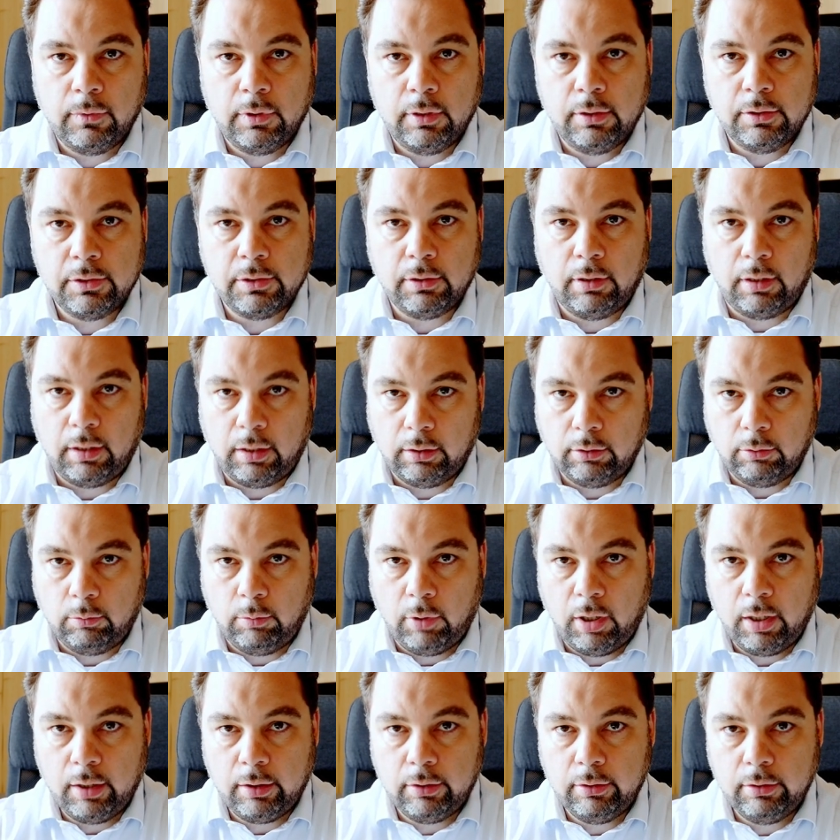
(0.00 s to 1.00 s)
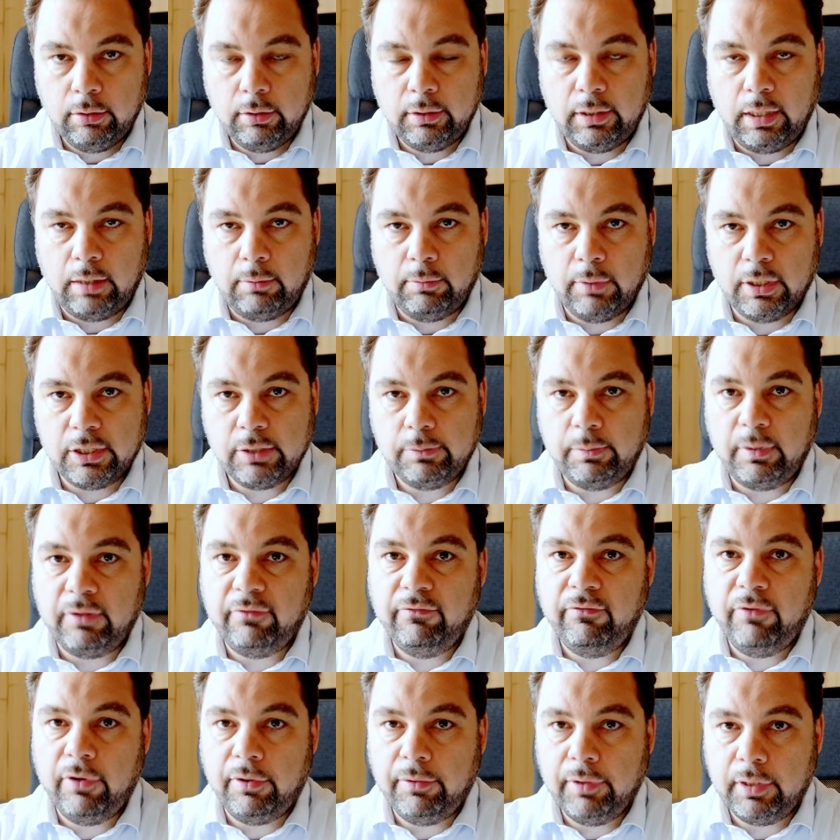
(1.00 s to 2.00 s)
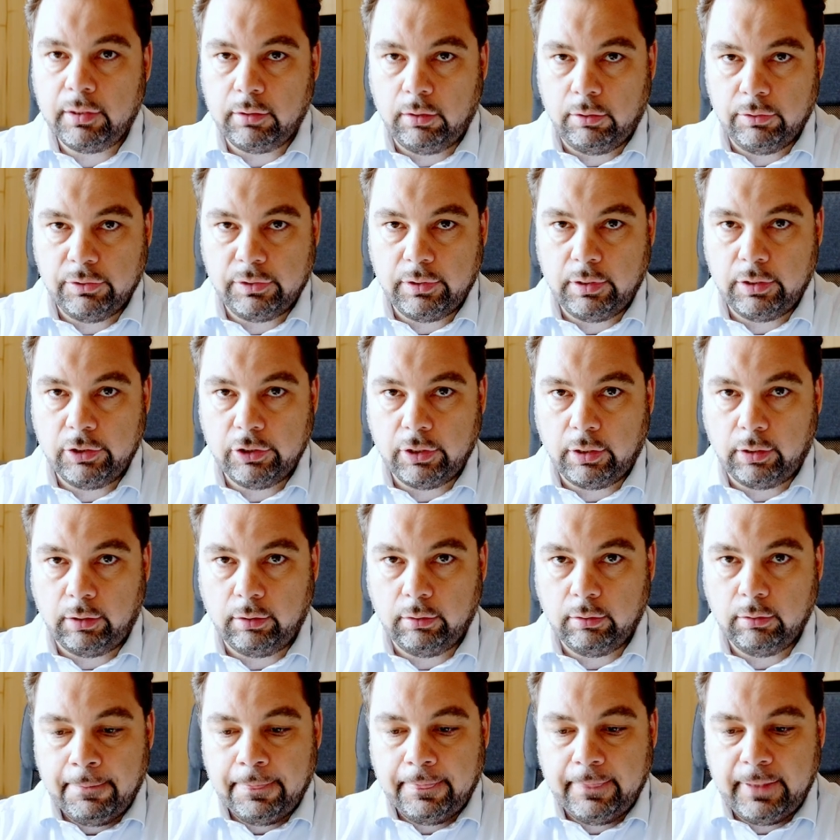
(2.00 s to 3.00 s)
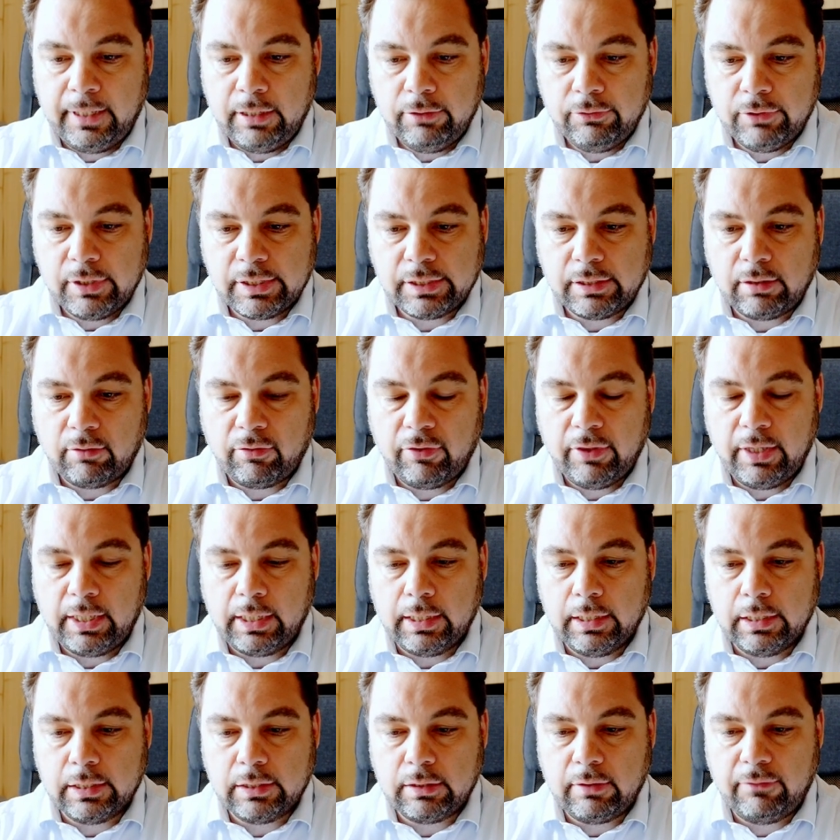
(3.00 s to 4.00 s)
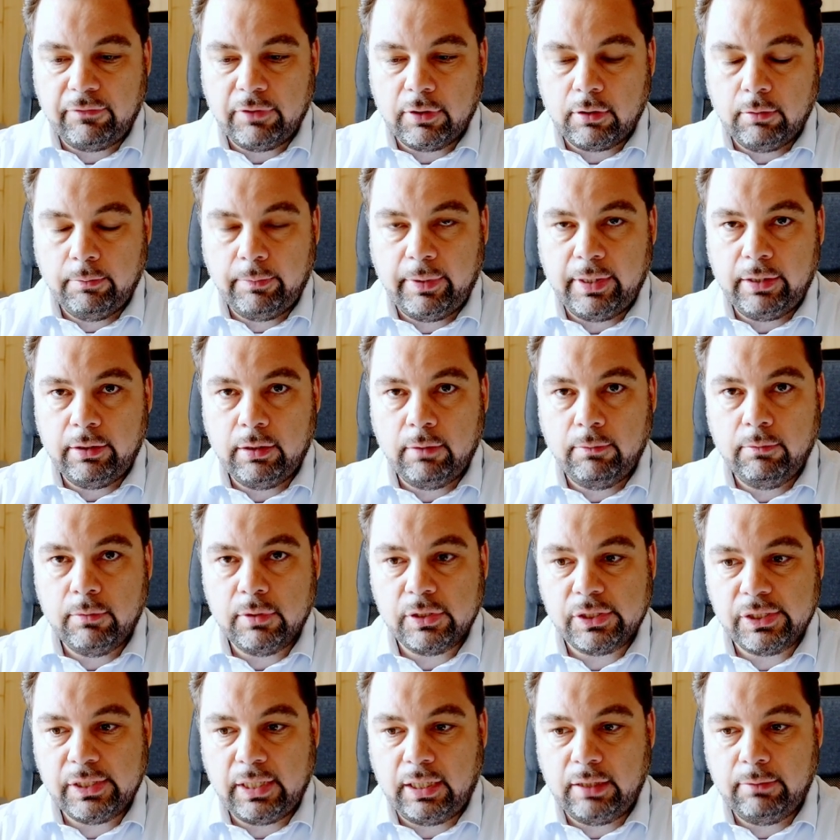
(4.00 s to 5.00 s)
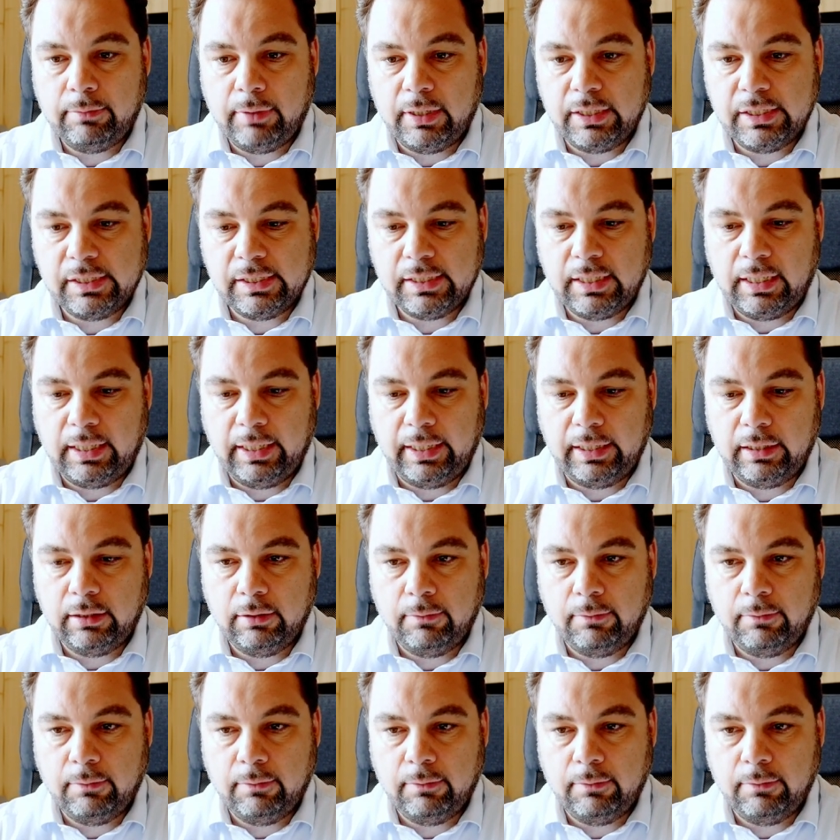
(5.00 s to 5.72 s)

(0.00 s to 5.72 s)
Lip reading: So on the water, they must be very close to each other. The interesting thing is, if you compare them side by side,